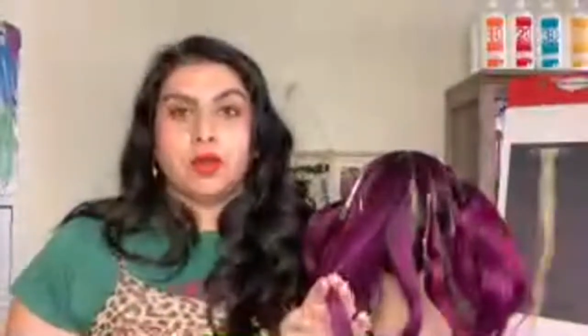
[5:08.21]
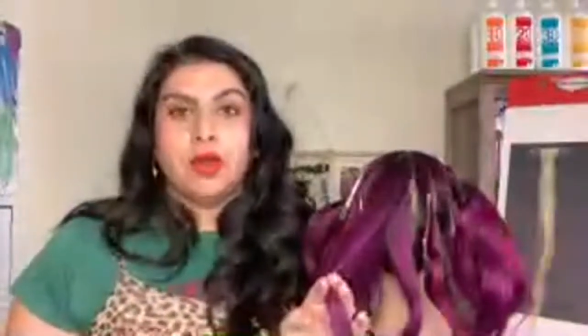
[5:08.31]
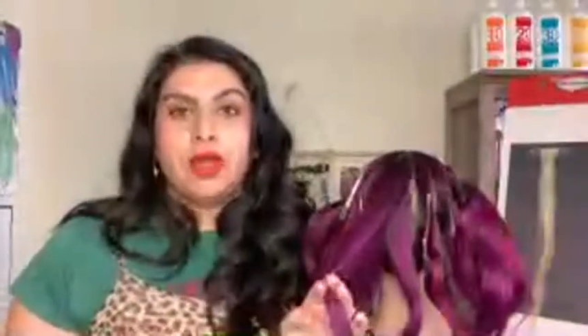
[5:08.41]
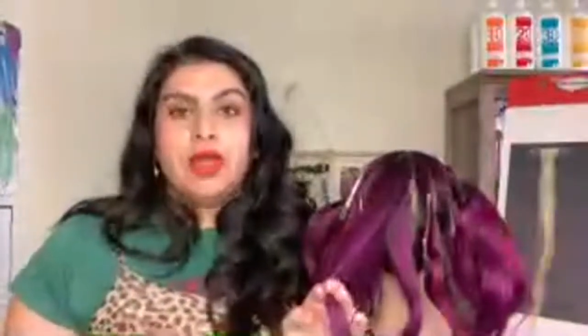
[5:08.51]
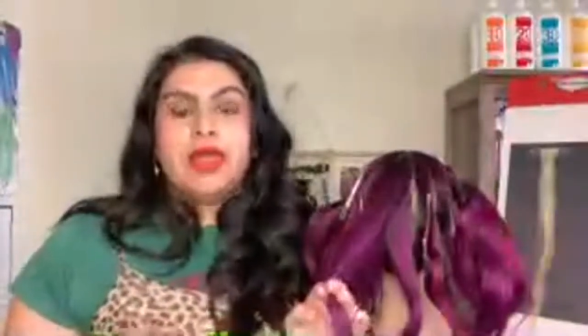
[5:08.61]

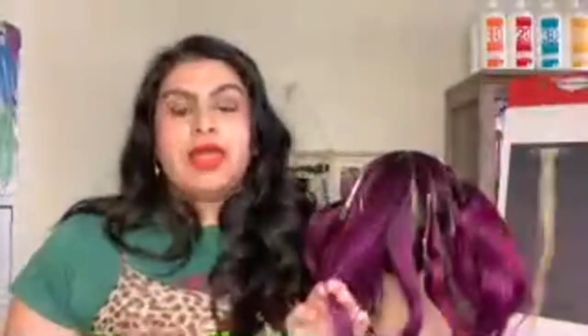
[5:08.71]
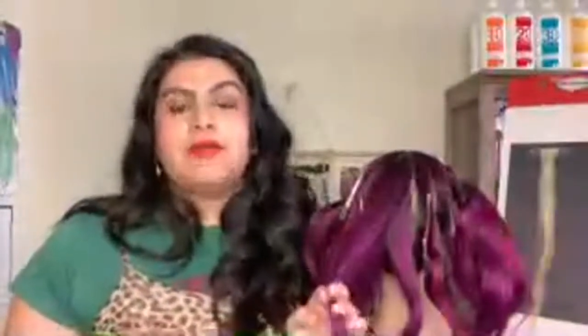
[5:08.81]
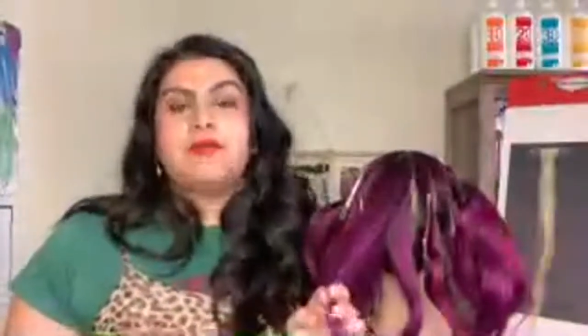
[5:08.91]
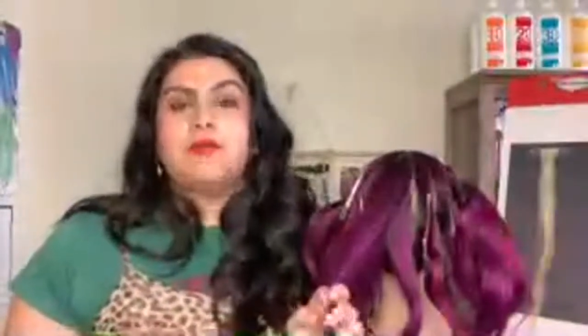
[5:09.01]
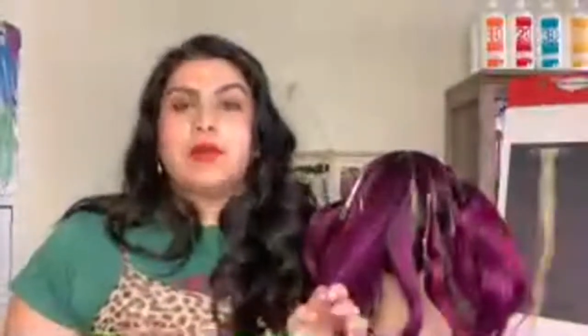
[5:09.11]
in
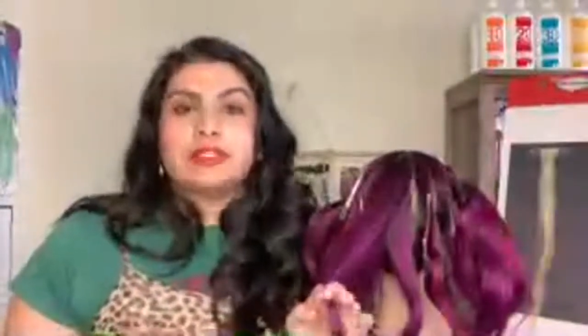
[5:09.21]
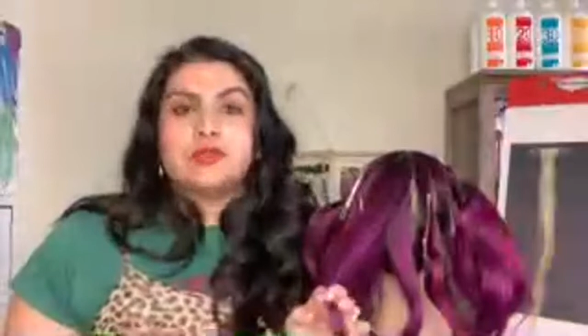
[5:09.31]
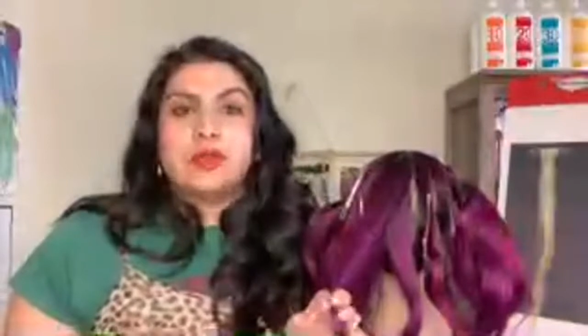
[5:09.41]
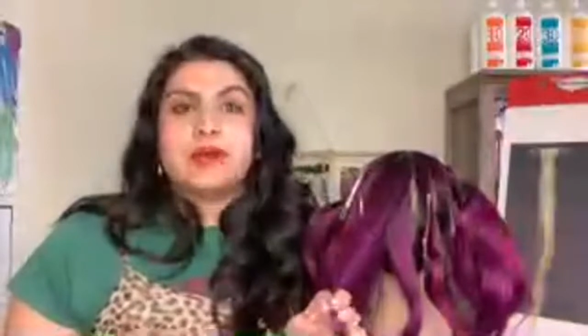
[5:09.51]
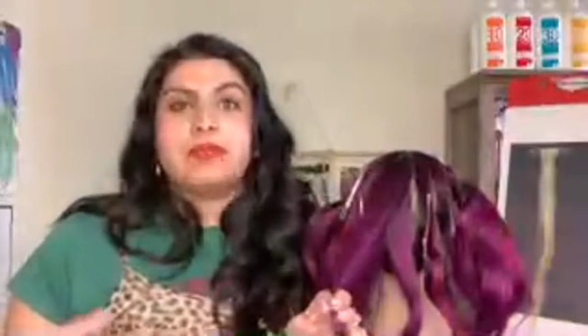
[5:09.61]
which we
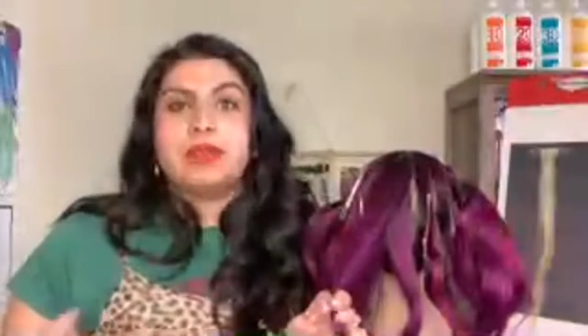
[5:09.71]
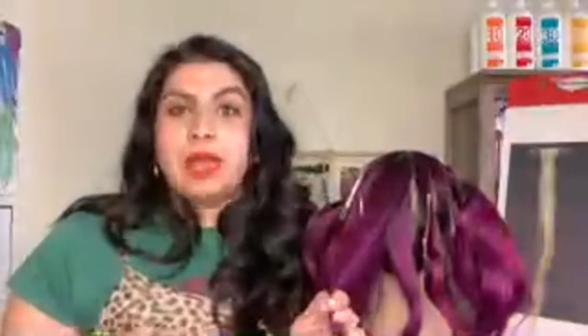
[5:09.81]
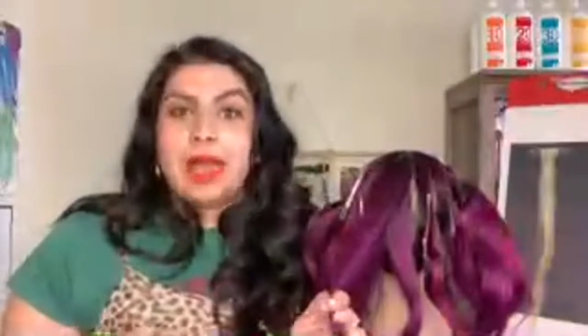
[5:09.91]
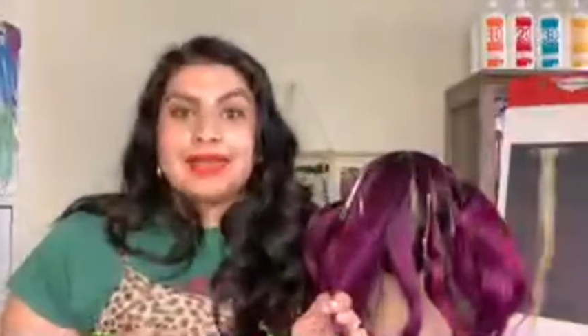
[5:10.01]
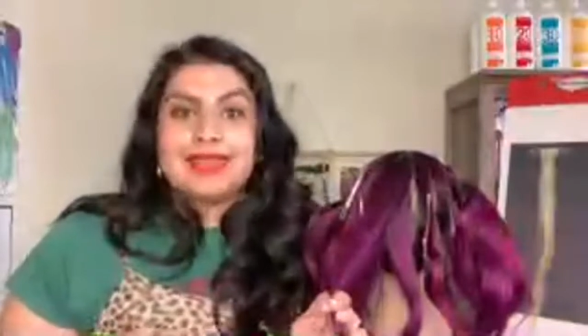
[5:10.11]
apply
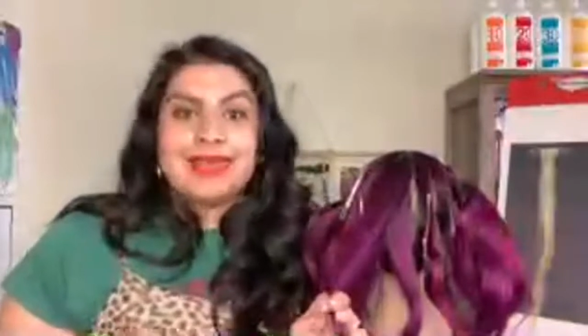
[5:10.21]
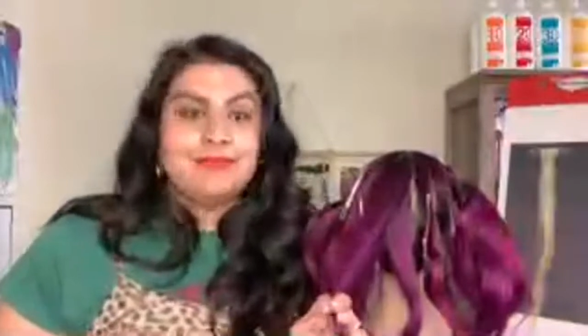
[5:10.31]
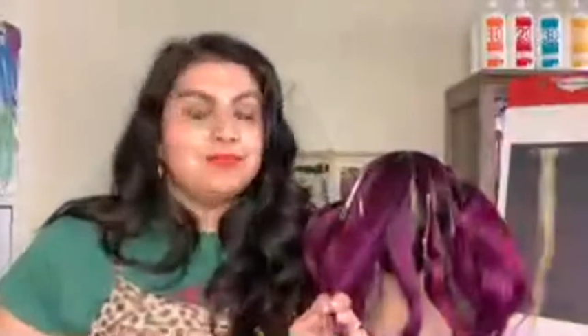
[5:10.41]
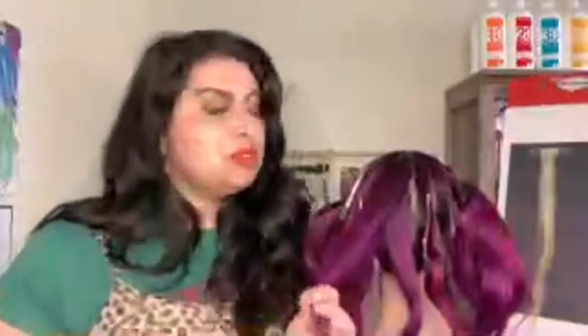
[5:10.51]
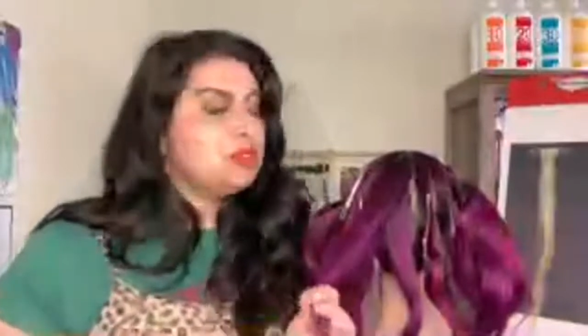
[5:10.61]
them to
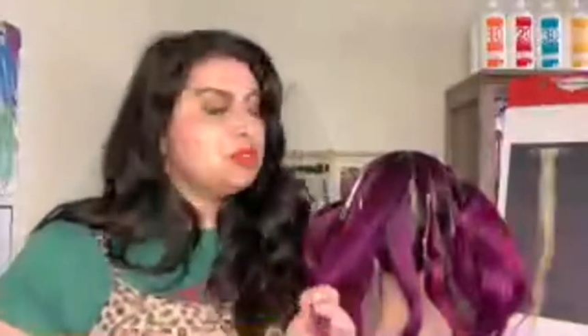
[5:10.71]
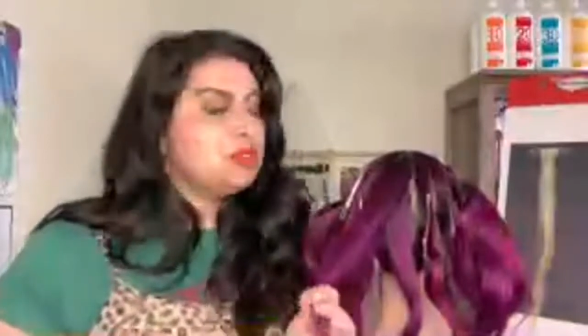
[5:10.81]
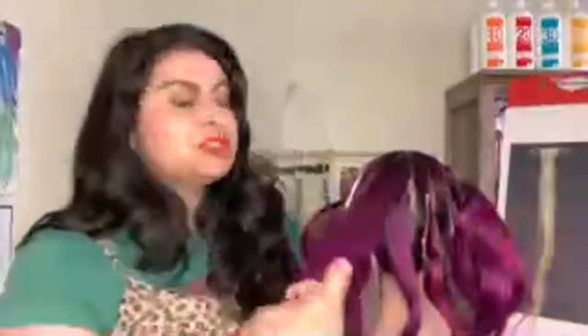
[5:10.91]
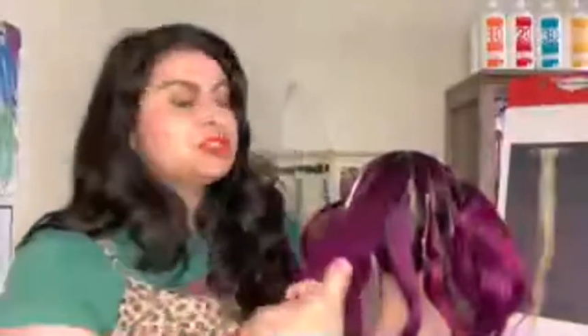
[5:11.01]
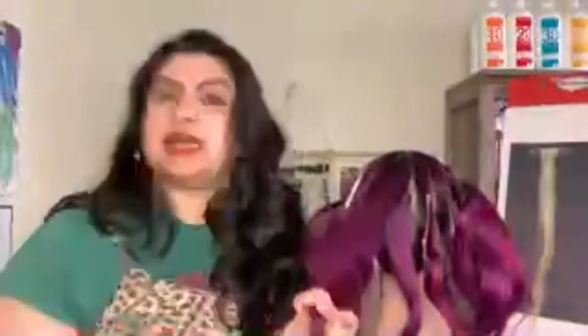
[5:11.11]
each
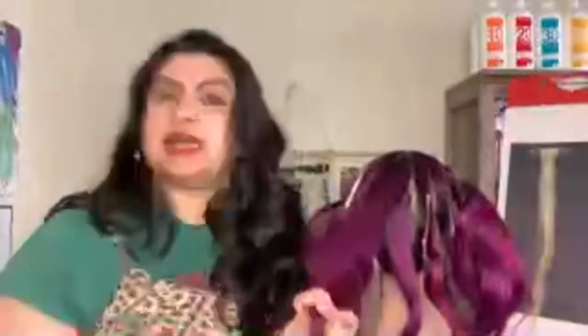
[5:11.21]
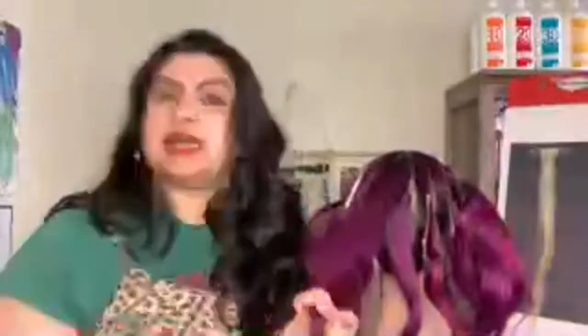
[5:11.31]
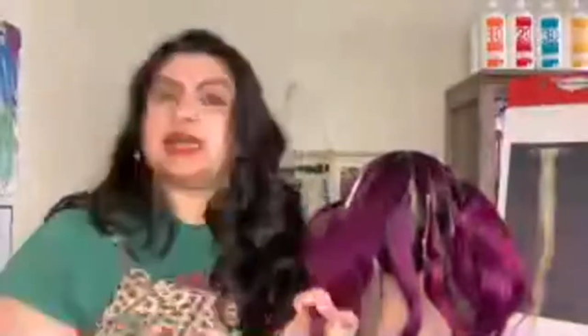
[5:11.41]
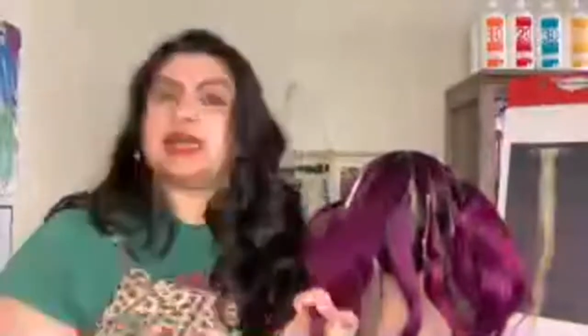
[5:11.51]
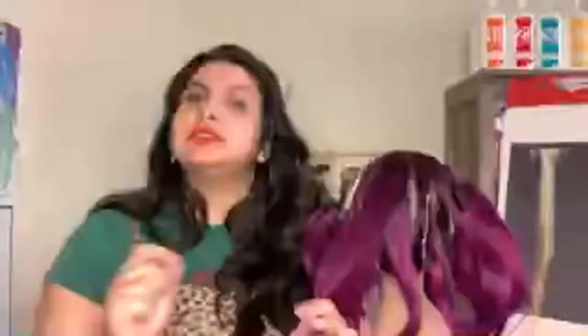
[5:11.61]
section is
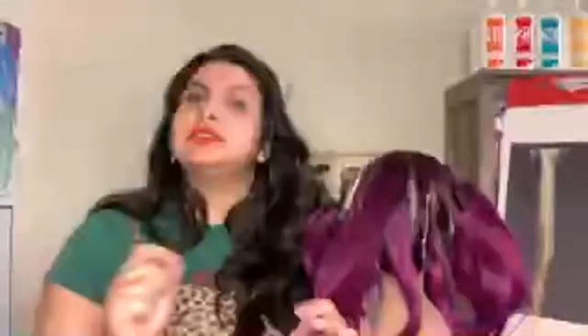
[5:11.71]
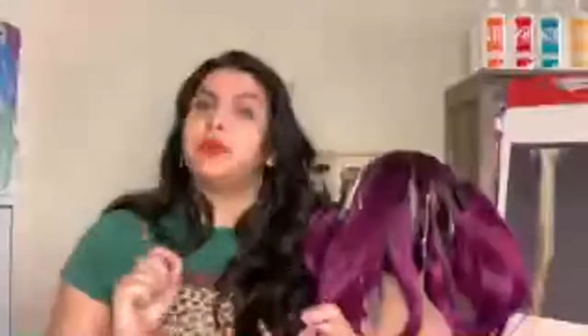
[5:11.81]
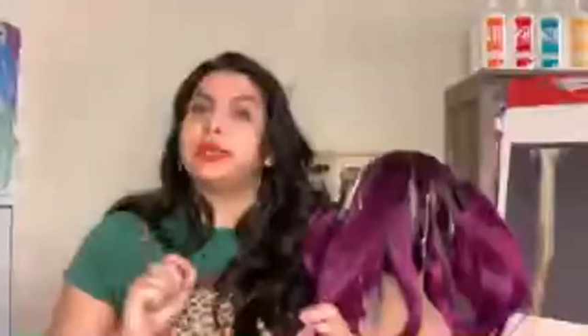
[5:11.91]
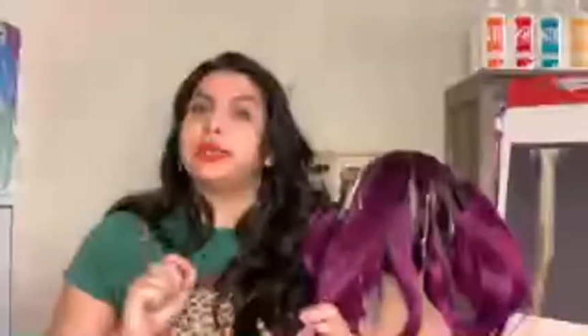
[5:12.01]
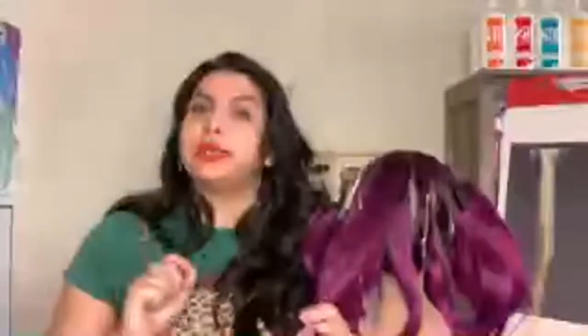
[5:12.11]
going to
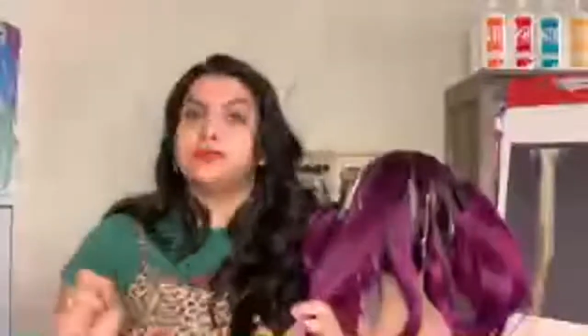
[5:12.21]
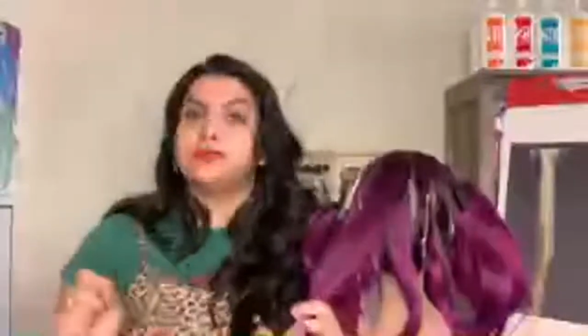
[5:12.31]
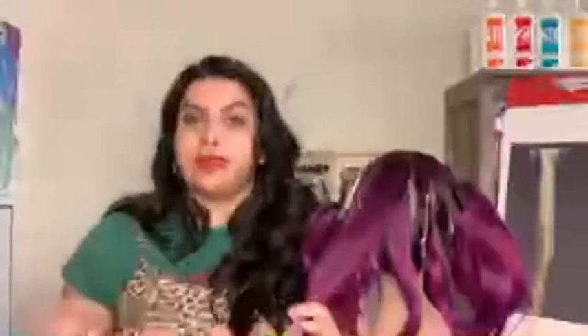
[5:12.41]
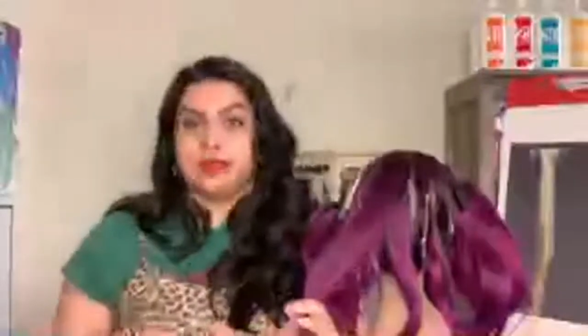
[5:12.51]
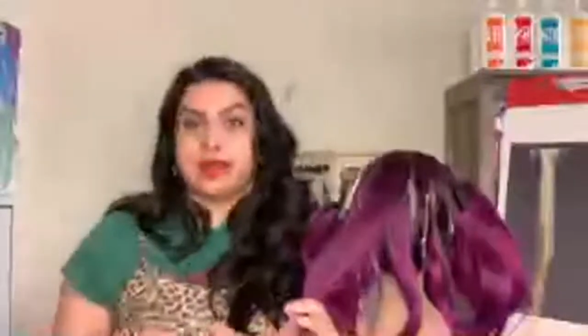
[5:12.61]

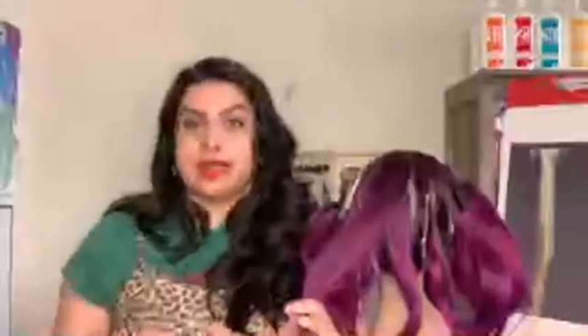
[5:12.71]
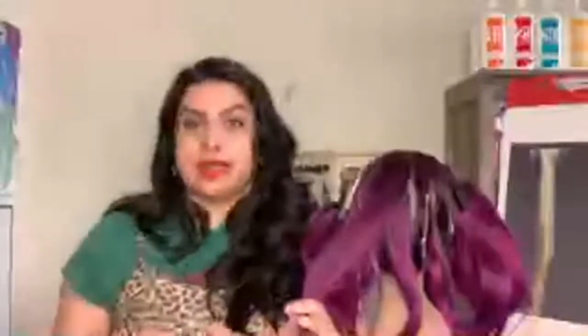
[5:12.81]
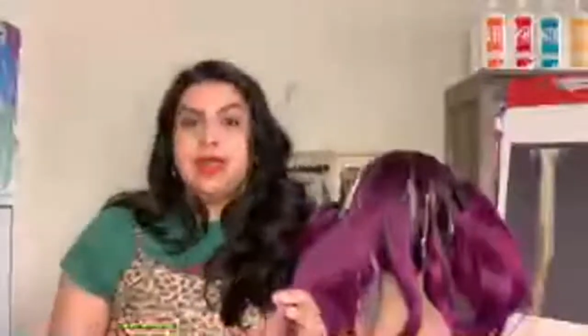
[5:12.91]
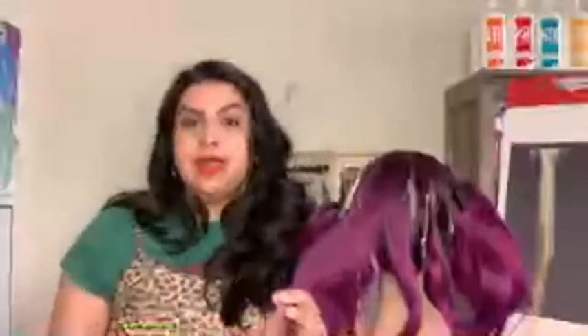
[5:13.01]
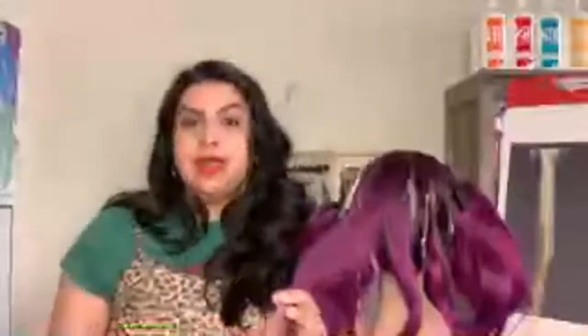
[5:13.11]
vary.
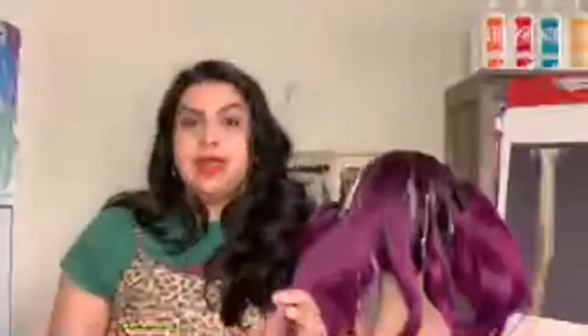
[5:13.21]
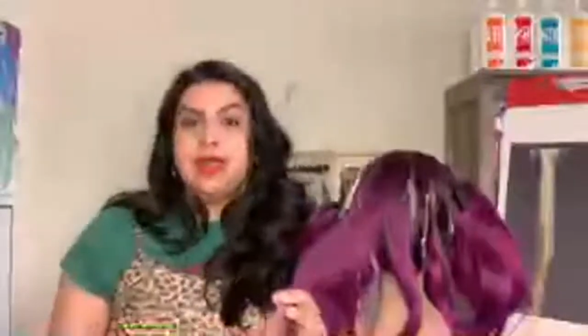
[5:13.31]
And that's,